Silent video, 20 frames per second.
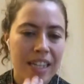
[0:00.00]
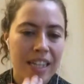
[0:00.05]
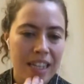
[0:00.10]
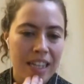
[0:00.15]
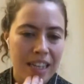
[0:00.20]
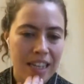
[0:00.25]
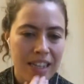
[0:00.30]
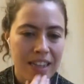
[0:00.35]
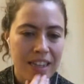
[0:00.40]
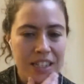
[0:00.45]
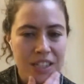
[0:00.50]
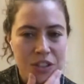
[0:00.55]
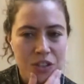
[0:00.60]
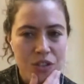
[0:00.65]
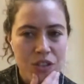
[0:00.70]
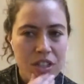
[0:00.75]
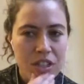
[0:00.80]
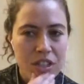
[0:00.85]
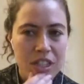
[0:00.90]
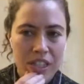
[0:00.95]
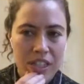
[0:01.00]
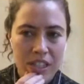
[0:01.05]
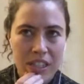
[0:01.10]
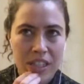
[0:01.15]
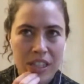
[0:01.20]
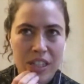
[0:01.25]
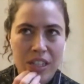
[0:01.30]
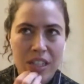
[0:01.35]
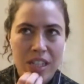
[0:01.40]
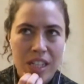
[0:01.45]
that's interesting
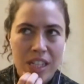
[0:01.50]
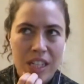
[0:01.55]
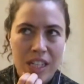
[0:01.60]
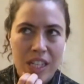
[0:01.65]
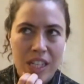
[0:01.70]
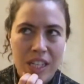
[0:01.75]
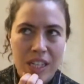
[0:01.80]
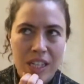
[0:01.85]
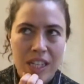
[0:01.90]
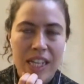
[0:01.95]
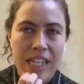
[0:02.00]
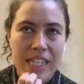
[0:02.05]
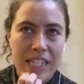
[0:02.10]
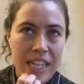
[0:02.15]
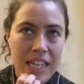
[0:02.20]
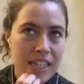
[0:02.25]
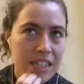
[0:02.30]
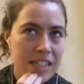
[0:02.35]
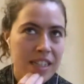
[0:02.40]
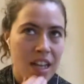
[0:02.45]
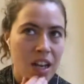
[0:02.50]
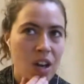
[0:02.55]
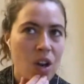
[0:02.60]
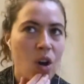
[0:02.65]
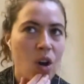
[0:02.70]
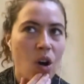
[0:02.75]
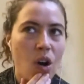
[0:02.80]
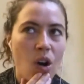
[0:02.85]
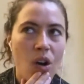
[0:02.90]
that it takes that long.